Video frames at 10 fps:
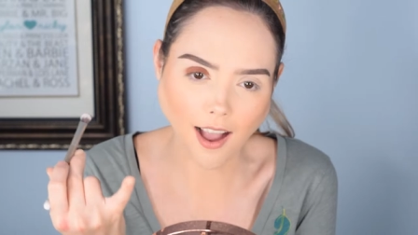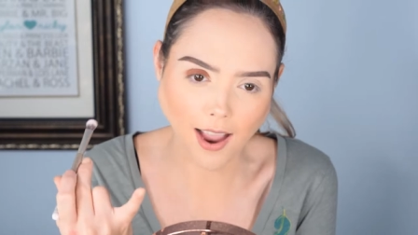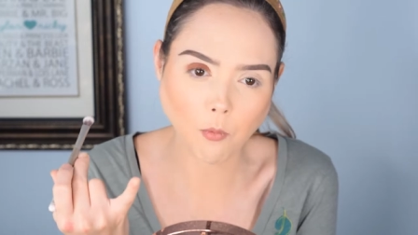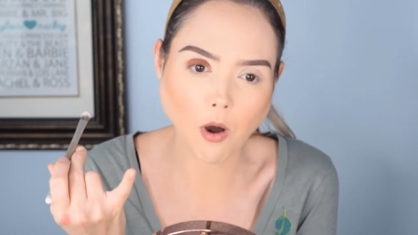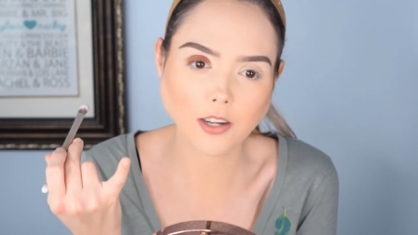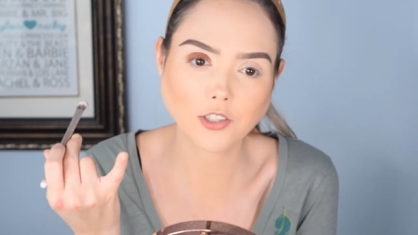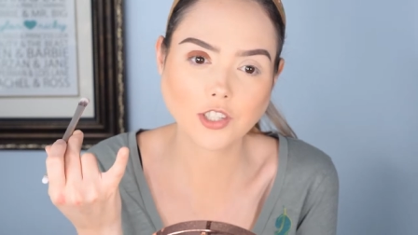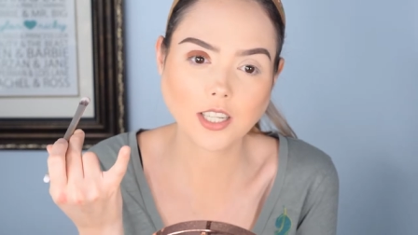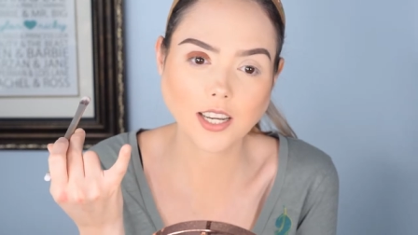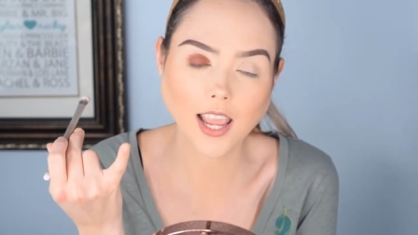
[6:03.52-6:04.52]
I
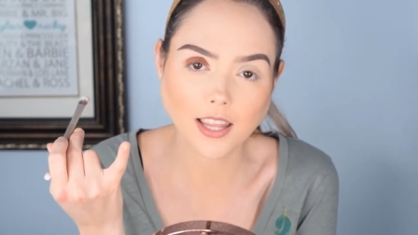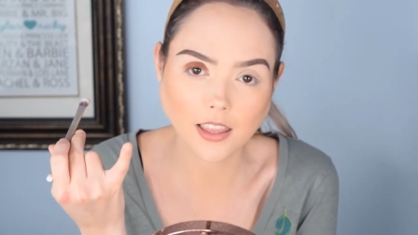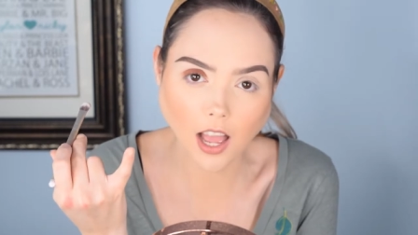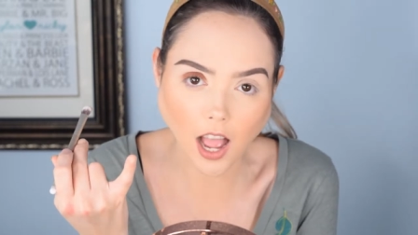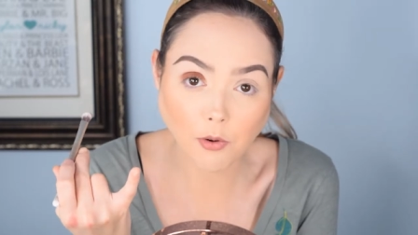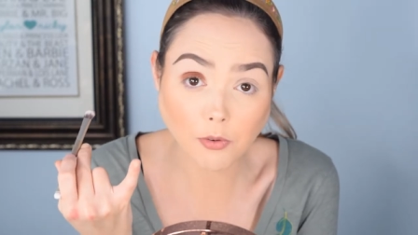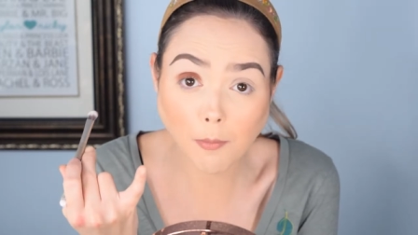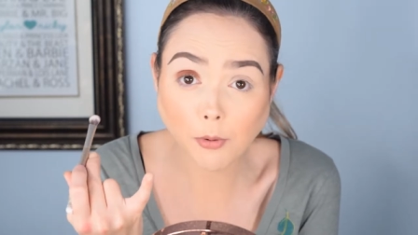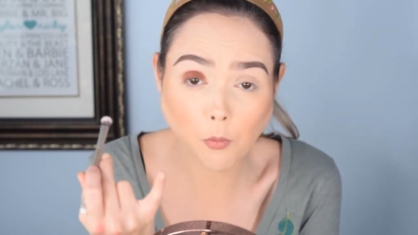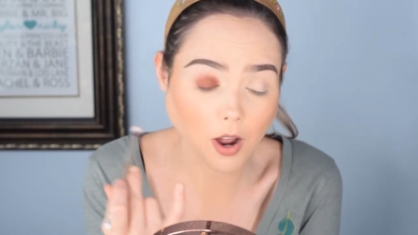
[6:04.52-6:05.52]
watched it and I
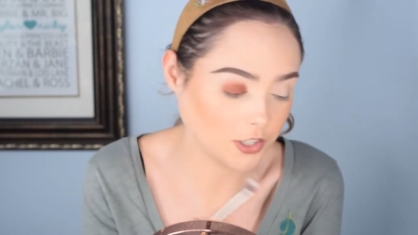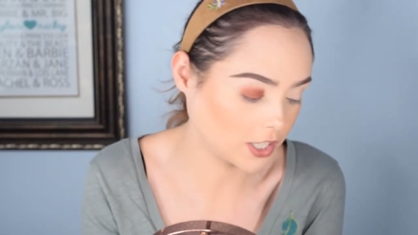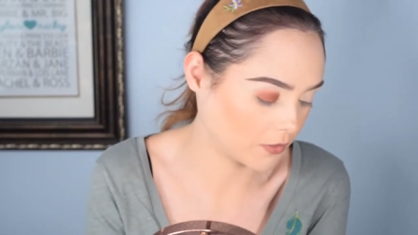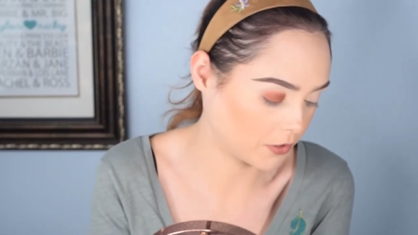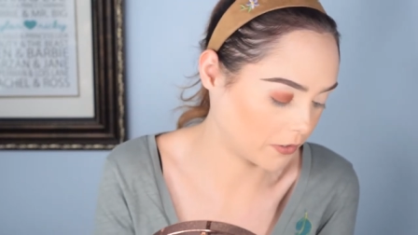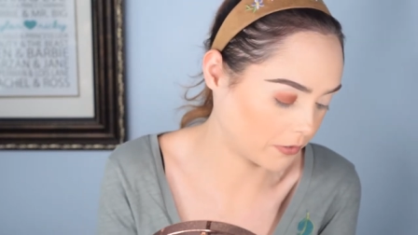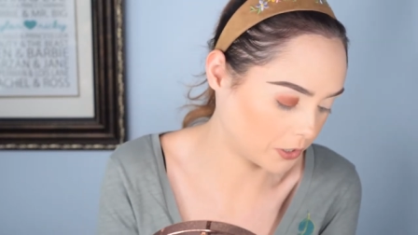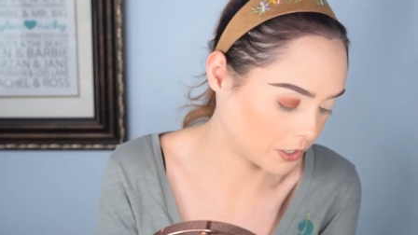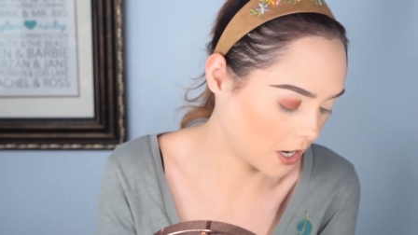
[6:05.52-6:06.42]
remember watching it for the first